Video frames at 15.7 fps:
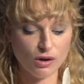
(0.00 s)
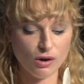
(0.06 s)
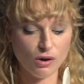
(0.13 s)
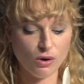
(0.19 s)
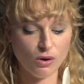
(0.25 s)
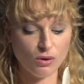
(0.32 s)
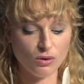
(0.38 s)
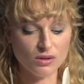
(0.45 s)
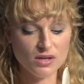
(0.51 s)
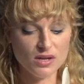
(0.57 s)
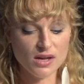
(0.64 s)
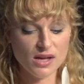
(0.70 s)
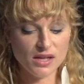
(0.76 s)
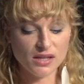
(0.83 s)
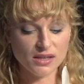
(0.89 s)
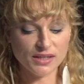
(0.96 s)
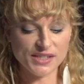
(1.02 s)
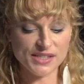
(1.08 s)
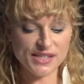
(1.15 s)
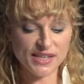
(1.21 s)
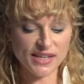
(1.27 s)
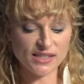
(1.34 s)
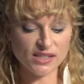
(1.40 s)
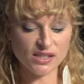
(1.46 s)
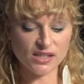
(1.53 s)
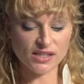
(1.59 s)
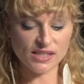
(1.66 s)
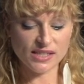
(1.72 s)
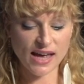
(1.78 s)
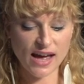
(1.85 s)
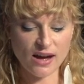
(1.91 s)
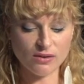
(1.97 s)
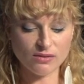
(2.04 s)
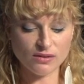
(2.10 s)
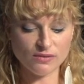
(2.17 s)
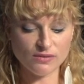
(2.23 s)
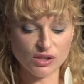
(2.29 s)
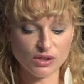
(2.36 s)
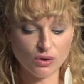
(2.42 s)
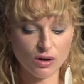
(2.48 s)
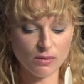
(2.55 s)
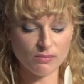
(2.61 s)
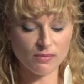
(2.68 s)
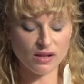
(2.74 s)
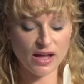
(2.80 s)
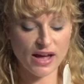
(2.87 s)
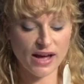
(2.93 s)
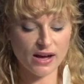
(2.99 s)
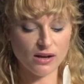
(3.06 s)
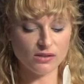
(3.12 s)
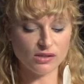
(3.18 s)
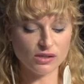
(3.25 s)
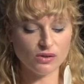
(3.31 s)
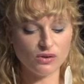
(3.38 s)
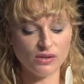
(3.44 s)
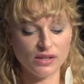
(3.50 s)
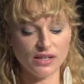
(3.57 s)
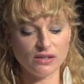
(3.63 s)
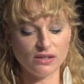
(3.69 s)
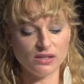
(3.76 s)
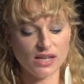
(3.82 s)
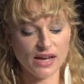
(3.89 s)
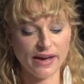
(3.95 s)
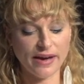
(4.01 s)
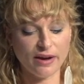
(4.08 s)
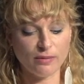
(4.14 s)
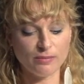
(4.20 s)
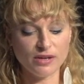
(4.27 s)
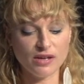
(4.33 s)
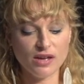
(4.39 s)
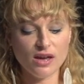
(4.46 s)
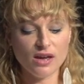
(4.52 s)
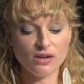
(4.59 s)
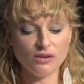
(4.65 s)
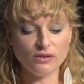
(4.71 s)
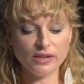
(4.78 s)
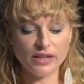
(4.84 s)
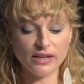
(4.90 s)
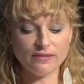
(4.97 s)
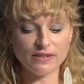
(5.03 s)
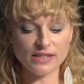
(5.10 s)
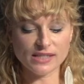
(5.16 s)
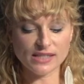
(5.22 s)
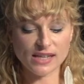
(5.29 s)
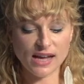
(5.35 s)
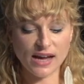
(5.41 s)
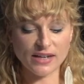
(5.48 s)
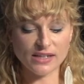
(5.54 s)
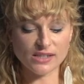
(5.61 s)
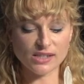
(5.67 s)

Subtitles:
hole, listening to the sound of storm clouds cooling you down. You live inside